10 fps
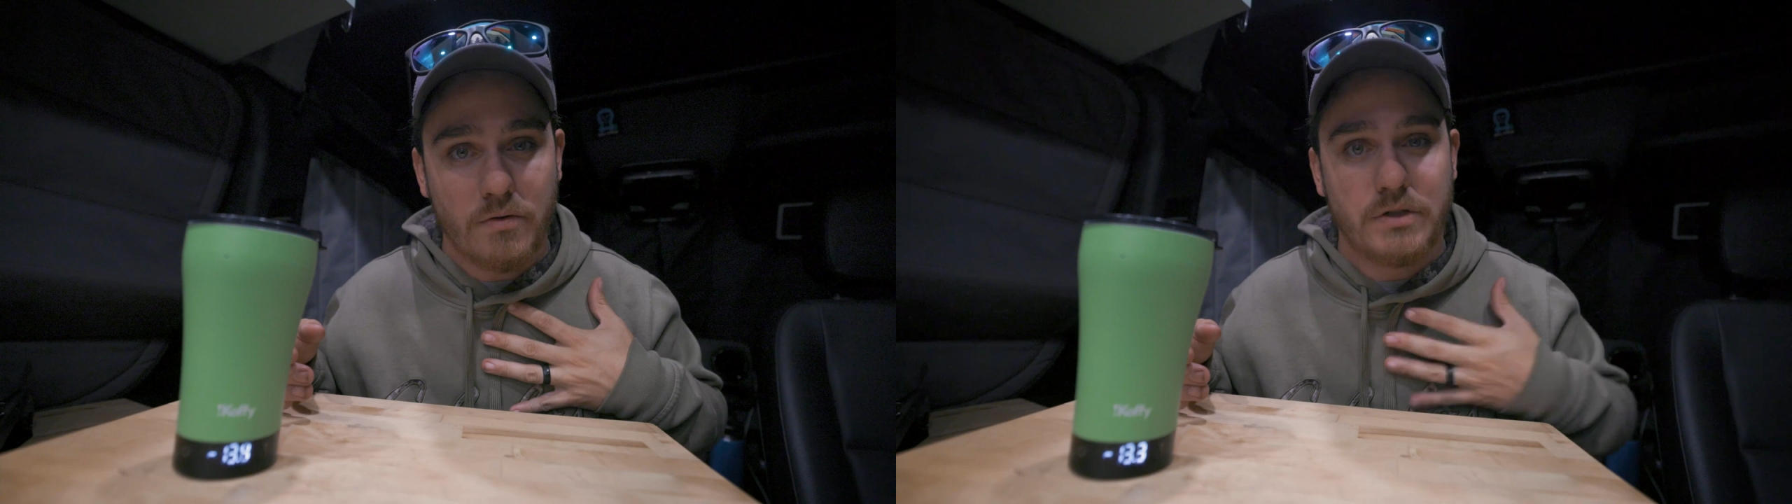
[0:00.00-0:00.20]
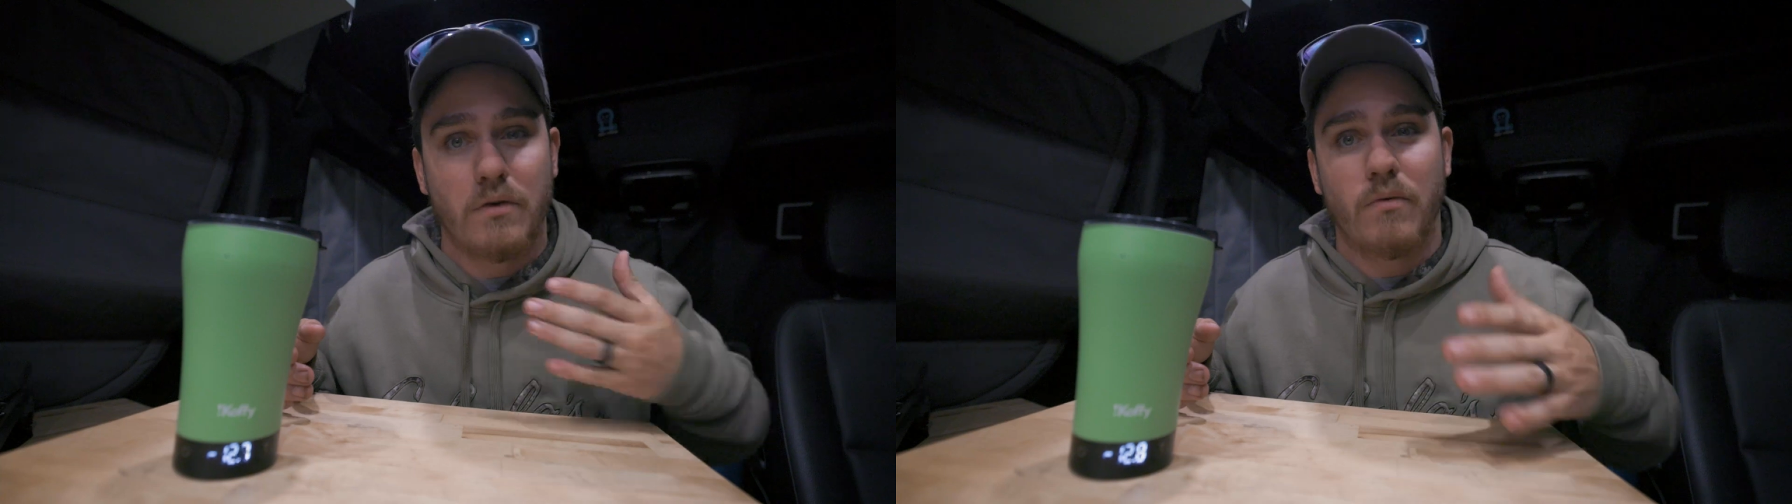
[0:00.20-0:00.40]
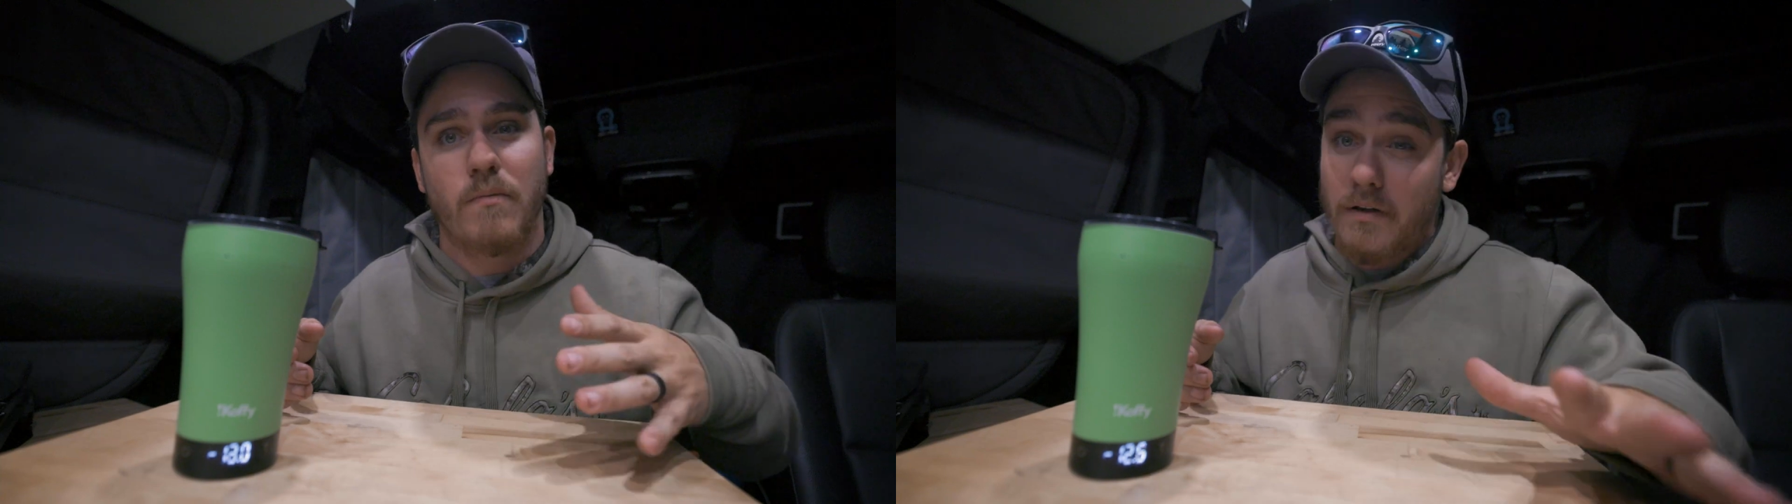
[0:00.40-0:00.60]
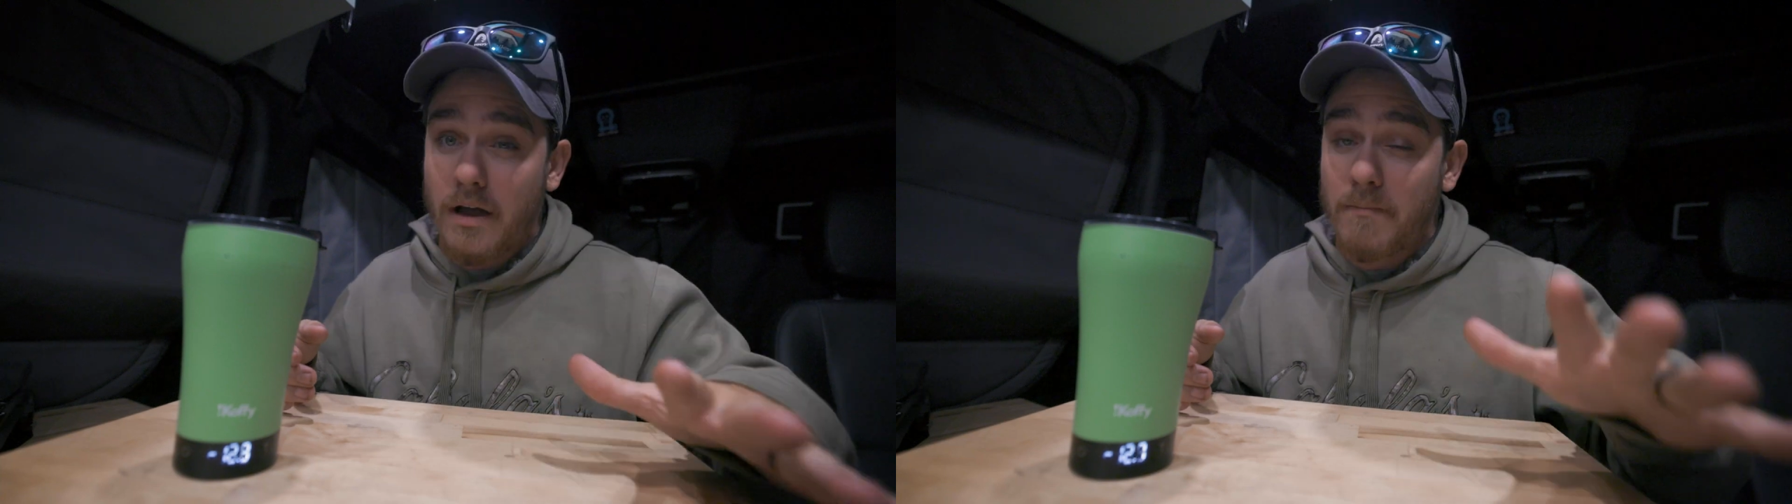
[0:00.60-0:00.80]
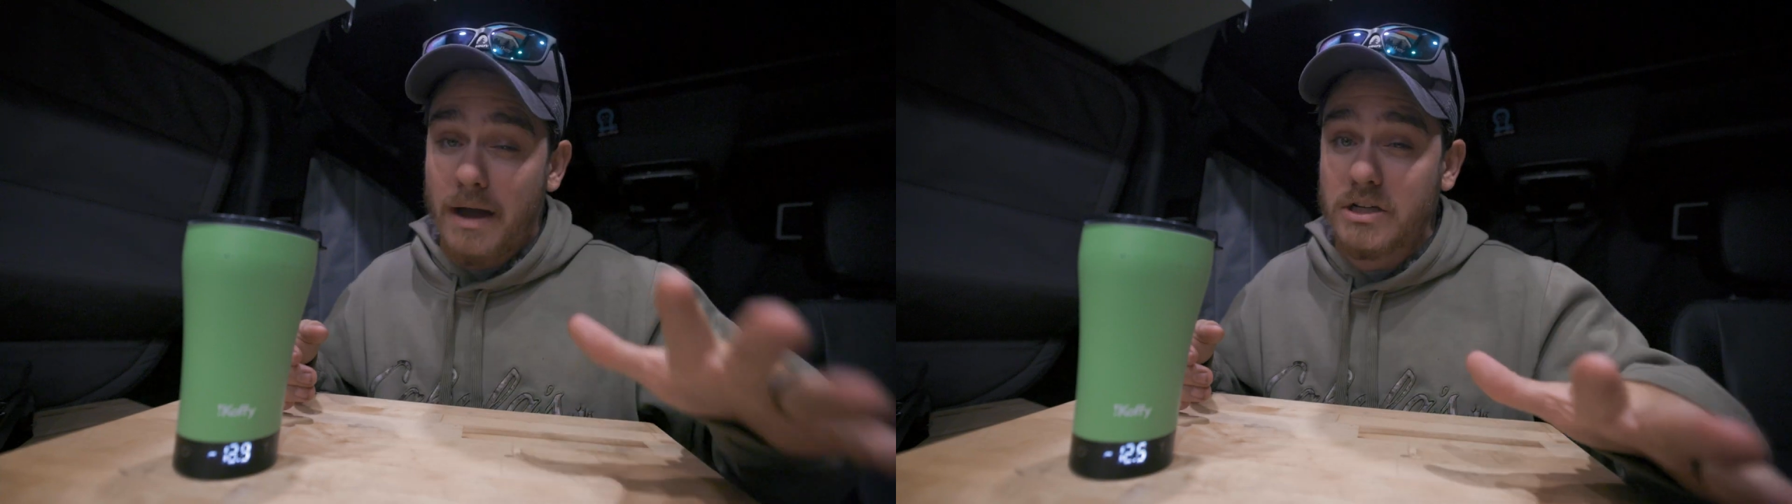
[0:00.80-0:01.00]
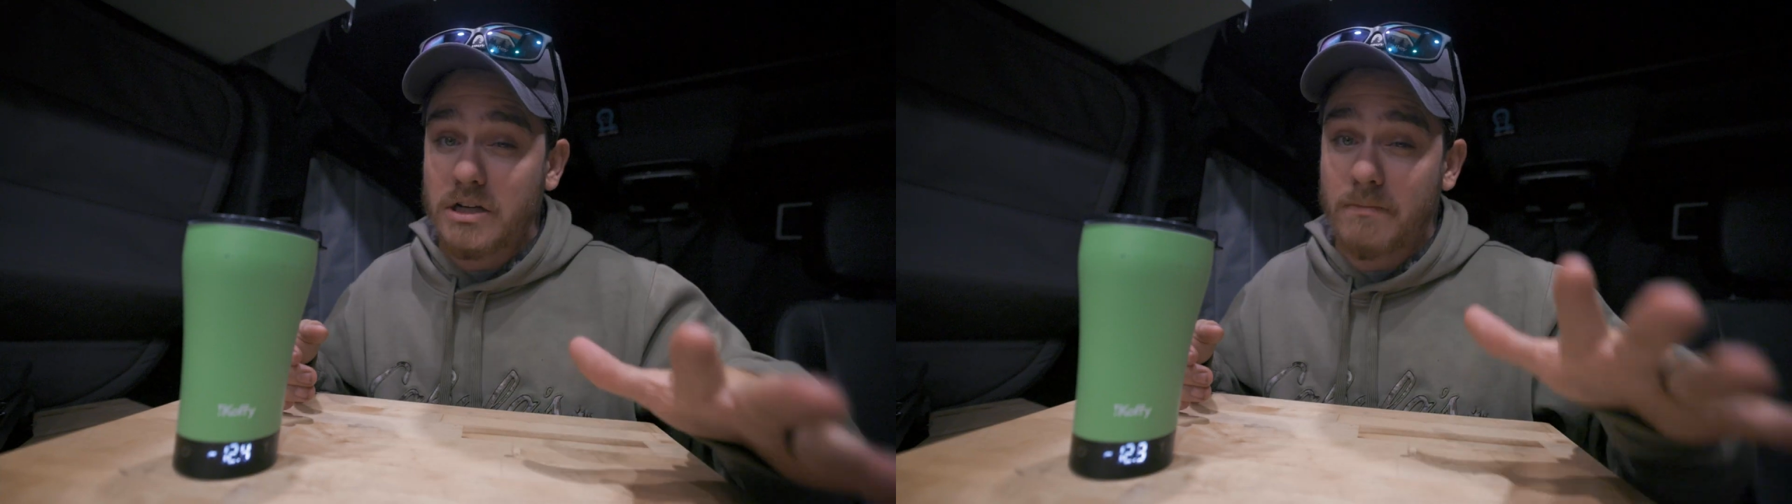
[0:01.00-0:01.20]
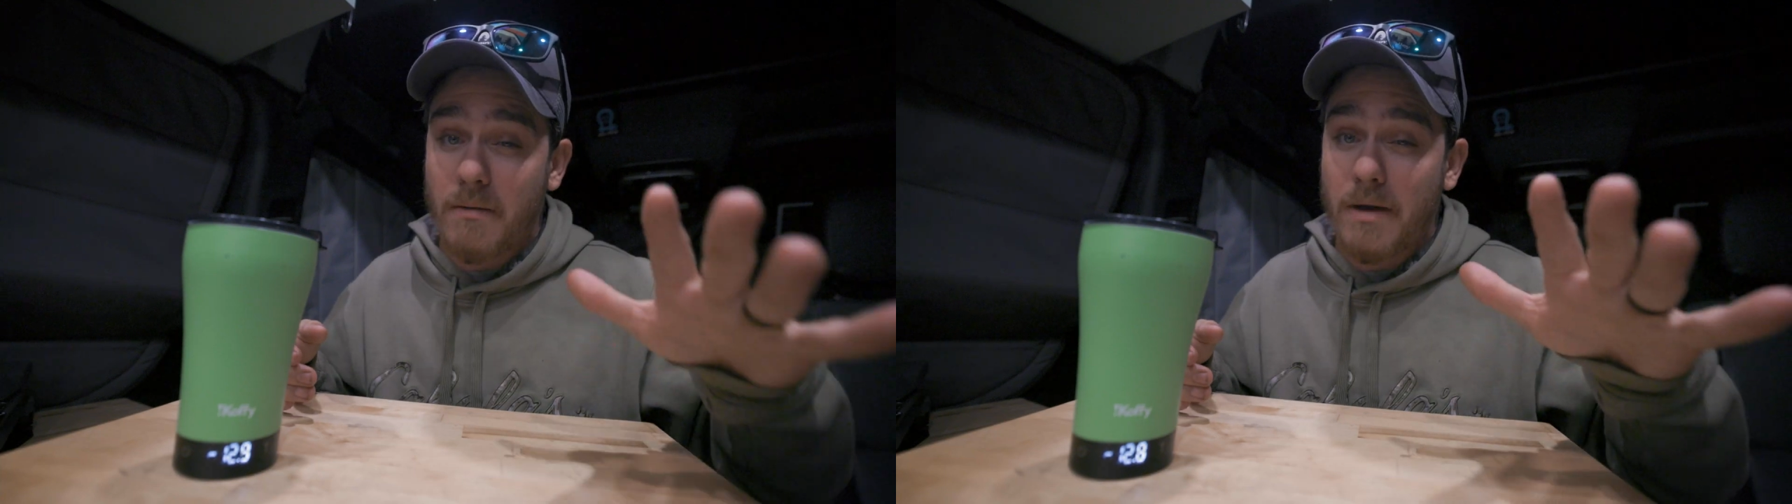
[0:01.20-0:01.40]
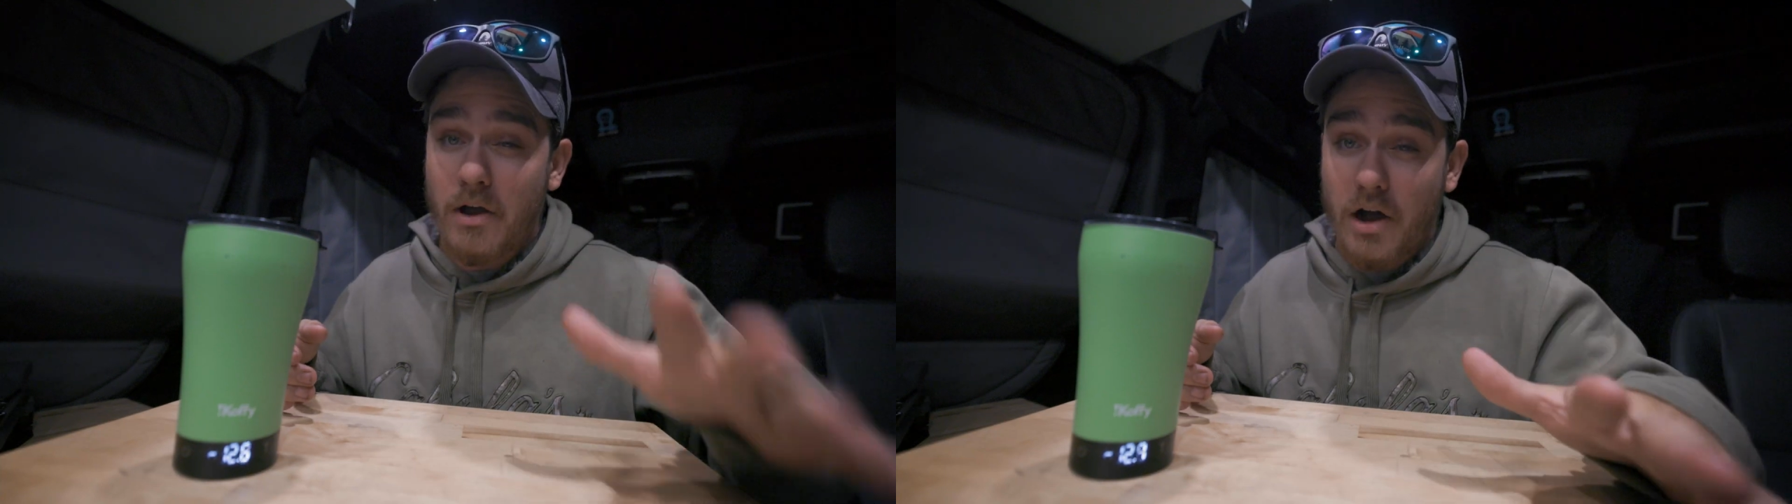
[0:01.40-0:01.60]
so I am passionate
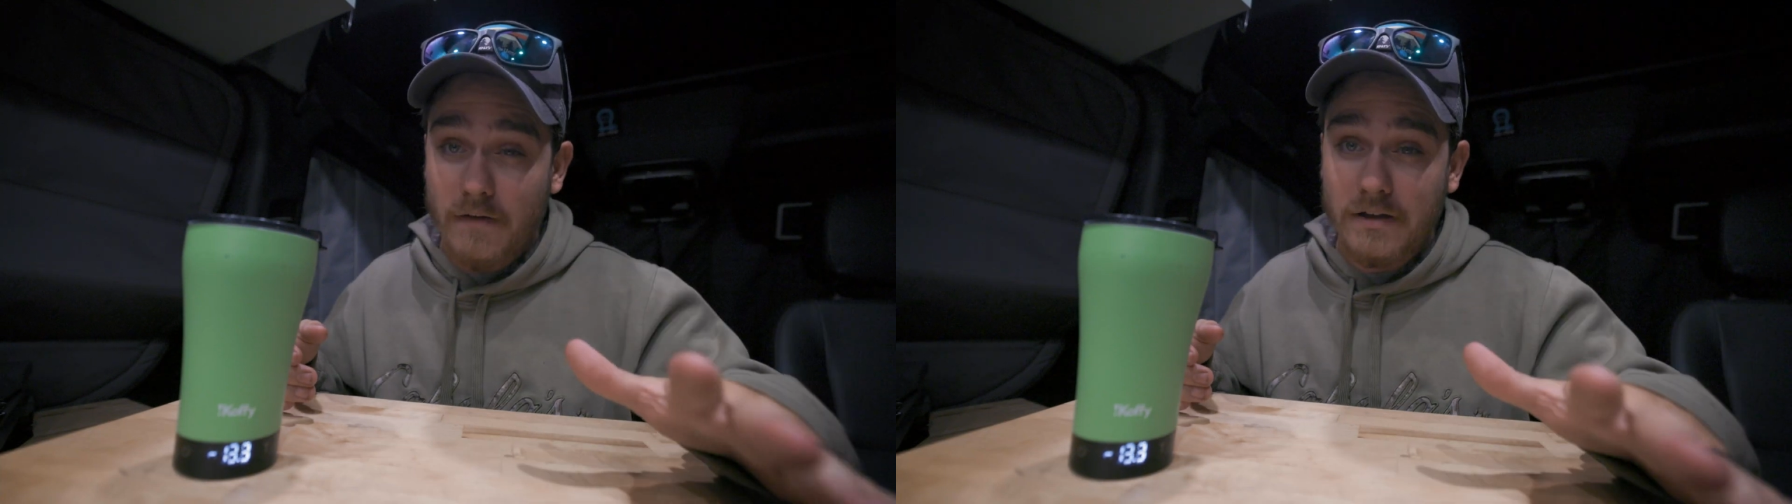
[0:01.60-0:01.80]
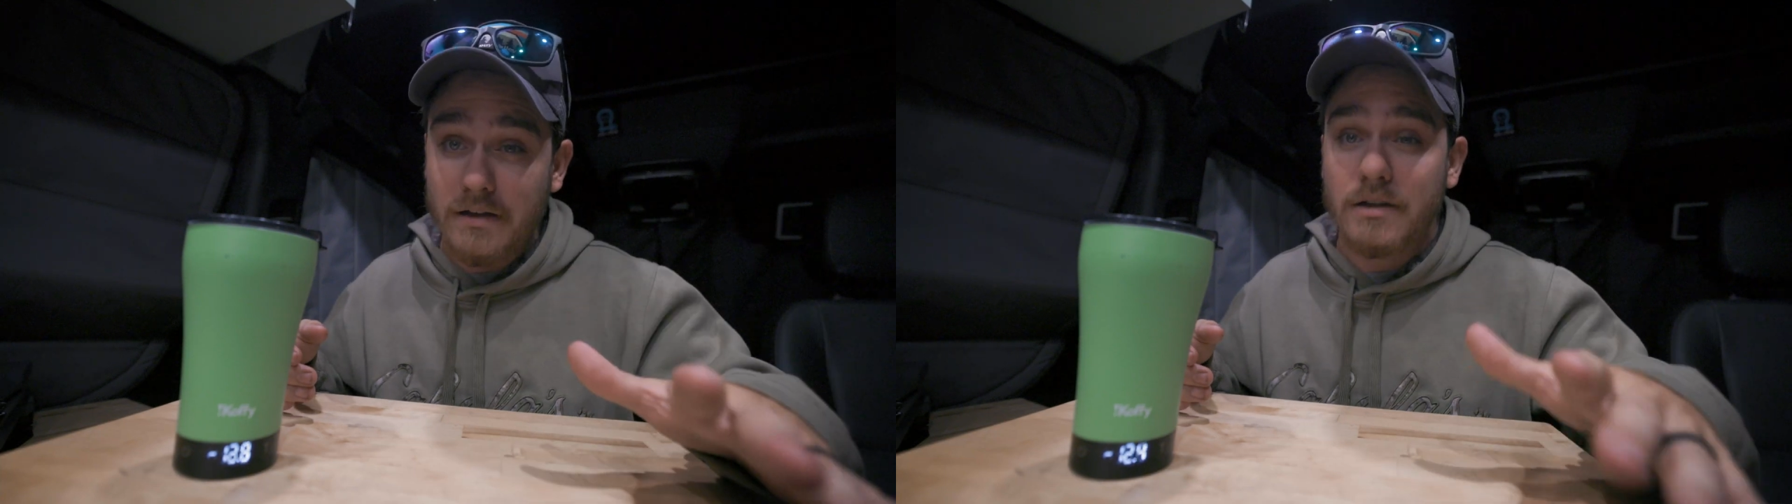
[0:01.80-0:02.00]
about my coffee,